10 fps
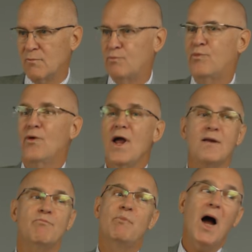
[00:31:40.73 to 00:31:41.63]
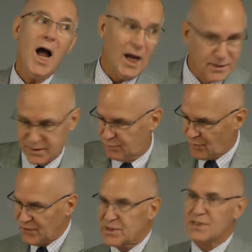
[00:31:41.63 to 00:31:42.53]
bread box
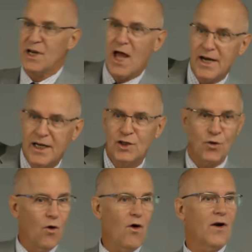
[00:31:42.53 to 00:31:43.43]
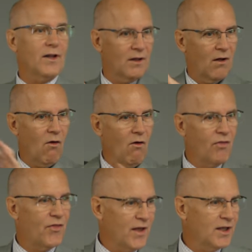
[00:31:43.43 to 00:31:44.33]
with a sliding door and the whole
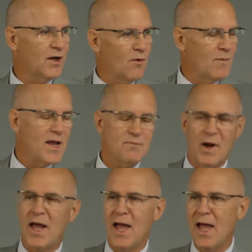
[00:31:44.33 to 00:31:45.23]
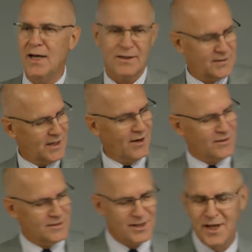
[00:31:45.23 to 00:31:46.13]
thing, you know, made by hand. I was saying,
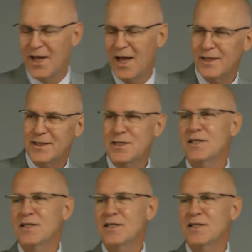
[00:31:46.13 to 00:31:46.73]
here's the, this